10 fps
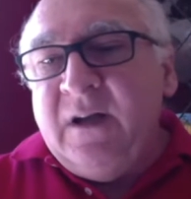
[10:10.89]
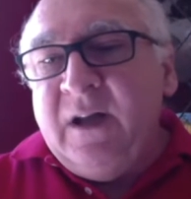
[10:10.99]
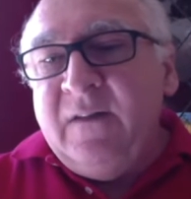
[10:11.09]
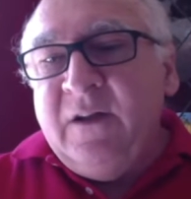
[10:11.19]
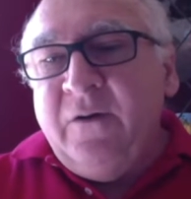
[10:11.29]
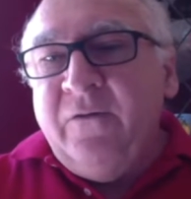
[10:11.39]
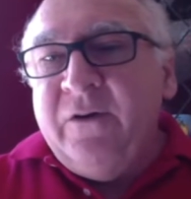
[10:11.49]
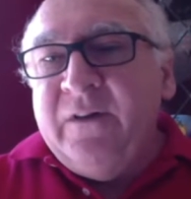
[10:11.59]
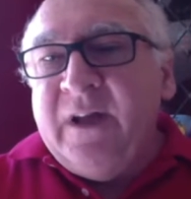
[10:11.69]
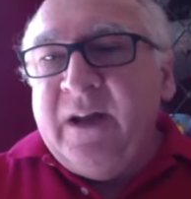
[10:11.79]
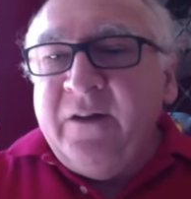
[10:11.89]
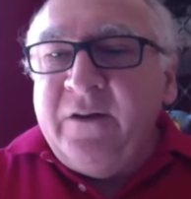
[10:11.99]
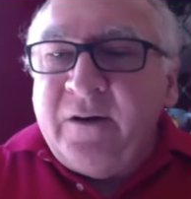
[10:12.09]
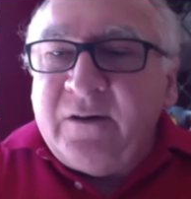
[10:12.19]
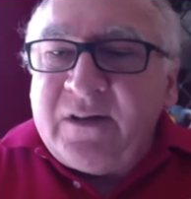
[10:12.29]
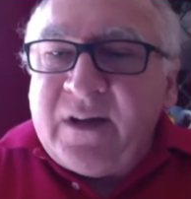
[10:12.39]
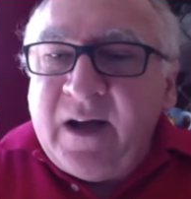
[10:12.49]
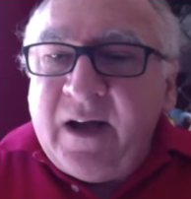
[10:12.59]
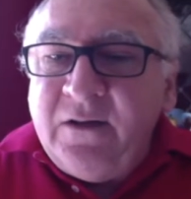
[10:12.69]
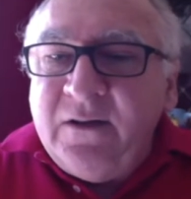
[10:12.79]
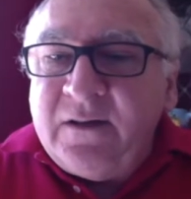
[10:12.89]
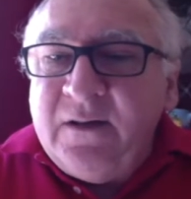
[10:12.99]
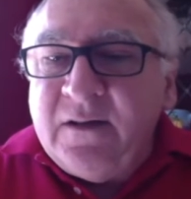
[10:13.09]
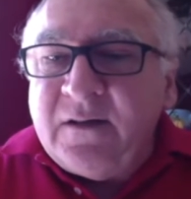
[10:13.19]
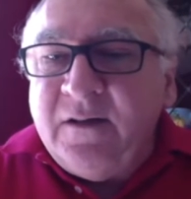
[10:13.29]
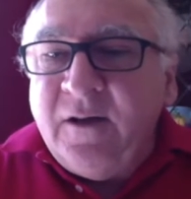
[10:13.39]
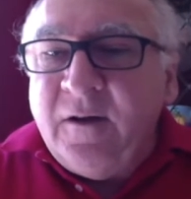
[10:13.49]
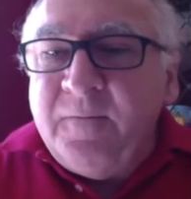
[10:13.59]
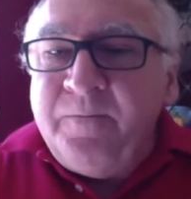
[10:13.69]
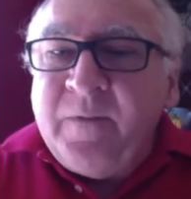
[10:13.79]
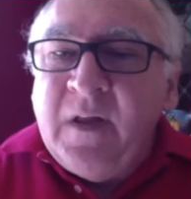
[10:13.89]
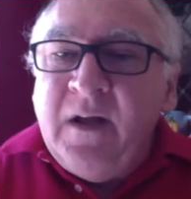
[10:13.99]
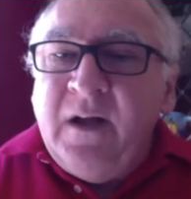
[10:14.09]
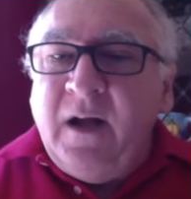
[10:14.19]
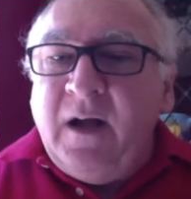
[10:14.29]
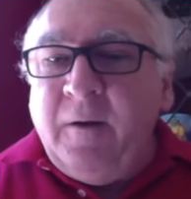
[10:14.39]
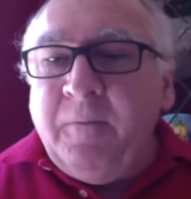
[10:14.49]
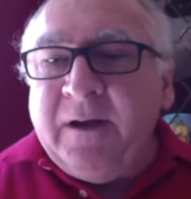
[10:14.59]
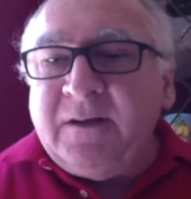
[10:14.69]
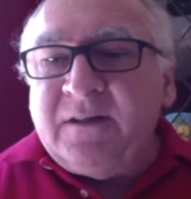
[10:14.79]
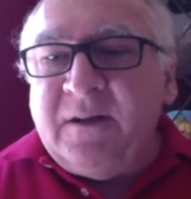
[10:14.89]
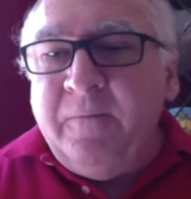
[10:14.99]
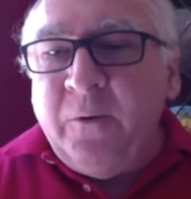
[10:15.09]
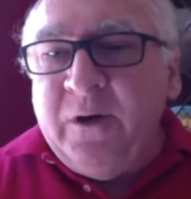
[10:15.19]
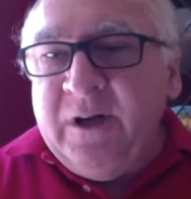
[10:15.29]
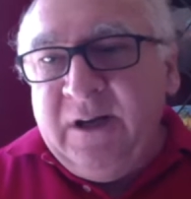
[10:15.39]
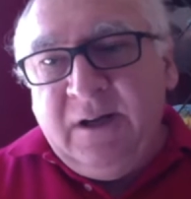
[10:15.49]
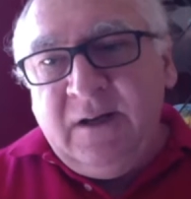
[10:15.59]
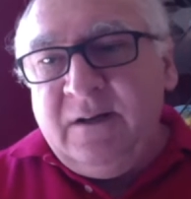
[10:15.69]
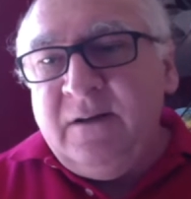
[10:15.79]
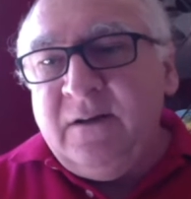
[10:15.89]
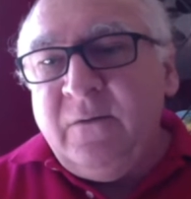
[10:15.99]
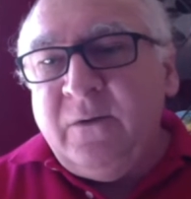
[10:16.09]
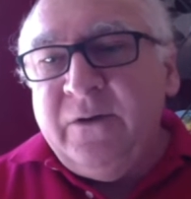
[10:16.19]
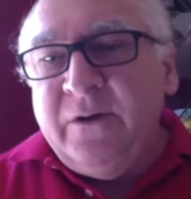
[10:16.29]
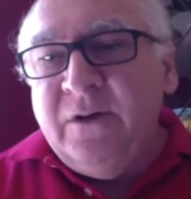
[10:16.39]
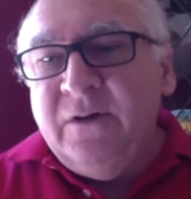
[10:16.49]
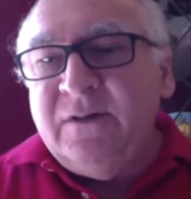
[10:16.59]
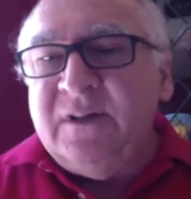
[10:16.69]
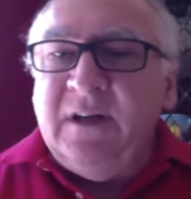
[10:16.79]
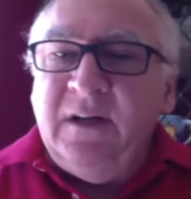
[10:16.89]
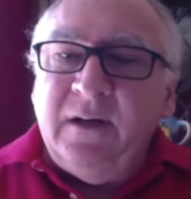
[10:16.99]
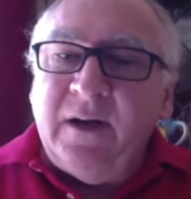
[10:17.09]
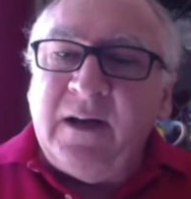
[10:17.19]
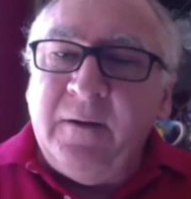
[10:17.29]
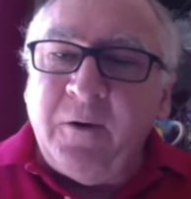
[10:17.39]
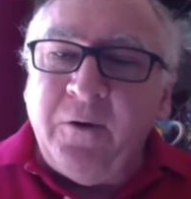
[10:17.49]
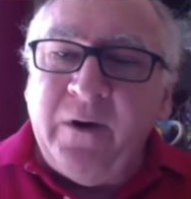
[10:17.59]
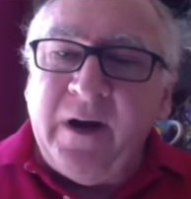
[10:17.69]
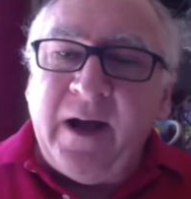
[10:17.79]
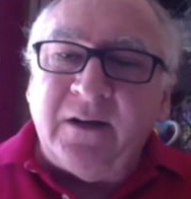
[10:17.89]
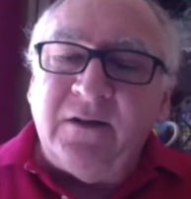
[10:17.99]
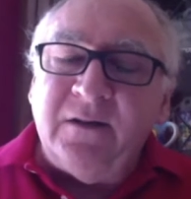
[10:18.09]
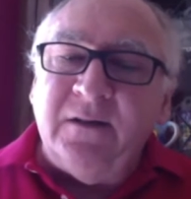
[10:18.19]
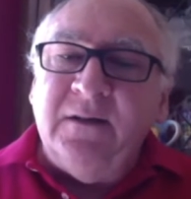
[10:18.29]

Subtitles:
And then over in that other side, you see this little like submarine where they're using a chemical reaction